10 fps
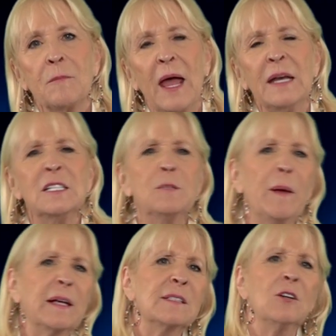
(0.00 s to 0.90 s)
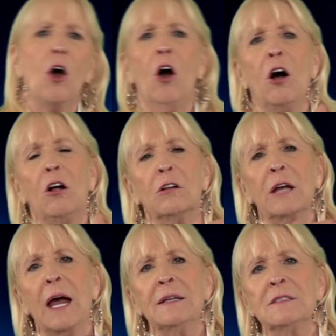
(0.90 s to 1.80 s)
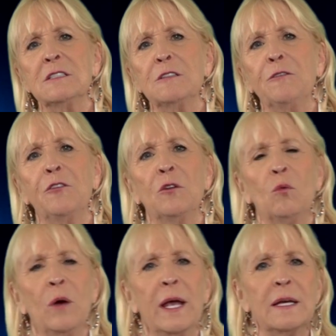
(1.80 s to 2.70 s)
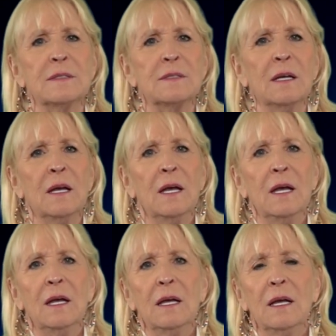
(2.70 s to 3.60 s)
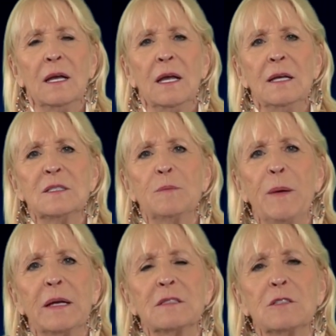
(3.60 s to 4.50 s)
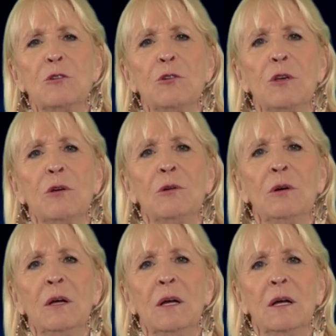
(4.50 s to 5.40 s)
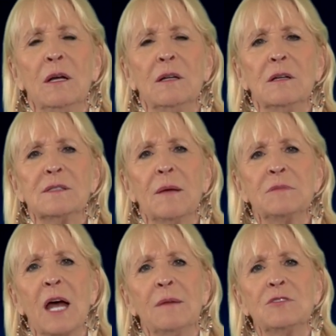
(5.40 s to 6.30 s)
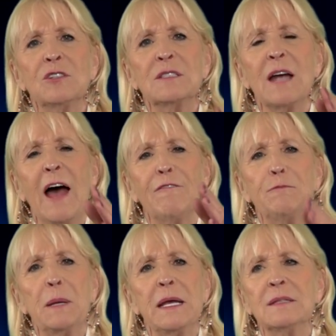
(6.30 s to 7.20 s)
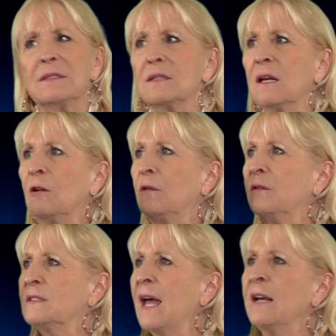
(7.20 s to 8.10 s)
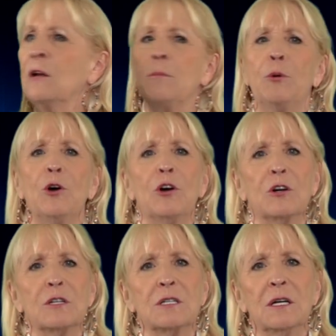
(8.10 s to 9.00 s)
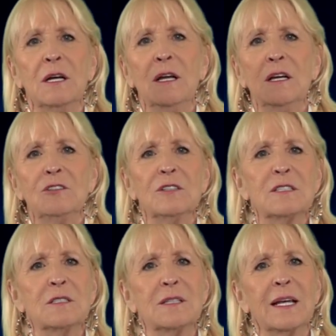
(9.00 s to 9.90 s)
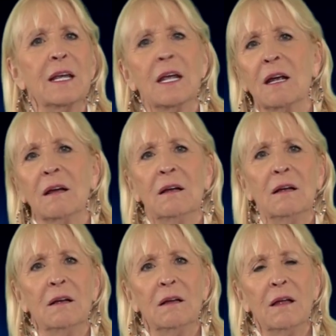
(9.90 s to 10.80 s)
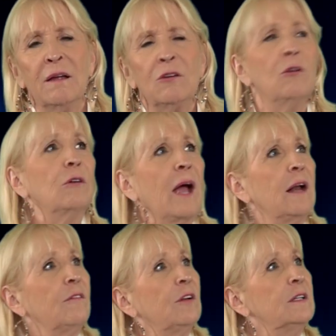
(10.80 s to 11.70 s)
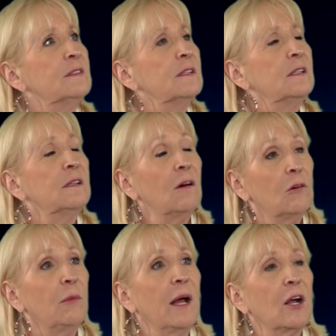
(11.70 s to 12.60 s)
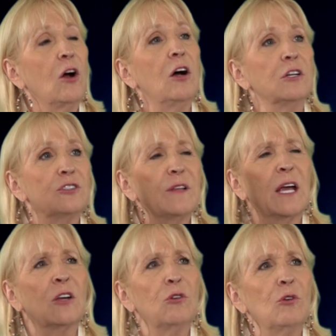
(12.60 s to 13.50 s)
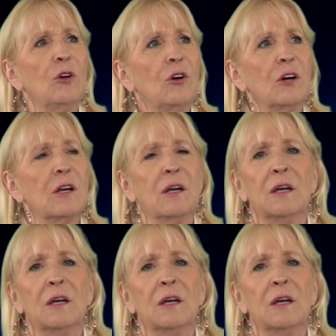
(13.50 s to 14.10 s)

And he speaks in all kinds of different ways. He speaks to you sometimes just to have peace. He'll send a bird just singing, and you kind of listen. Oh my gosh, thank you, Lord.